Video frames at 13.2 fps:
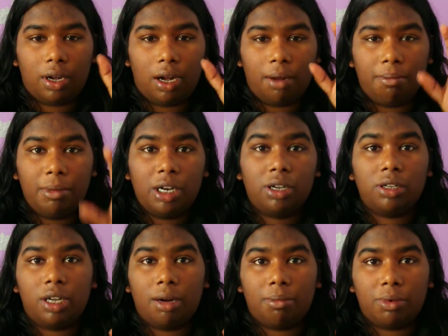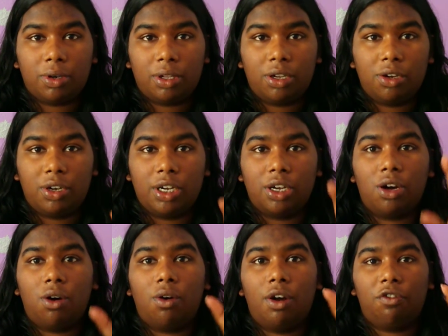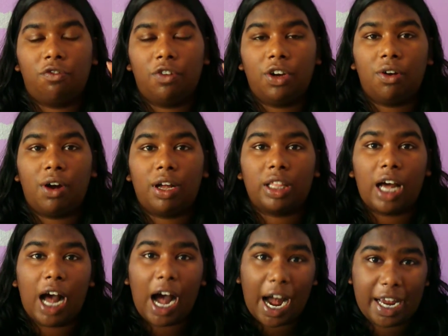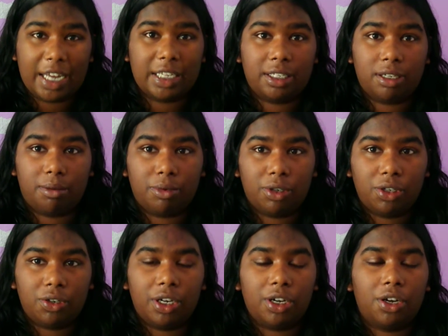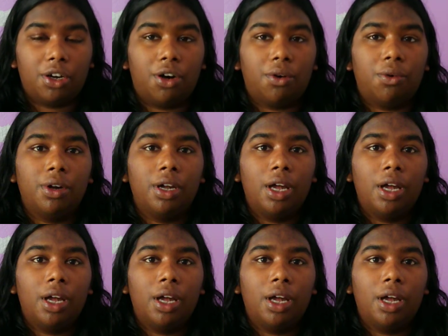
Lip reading: a middle number you can go, and figure out the highest number you can go.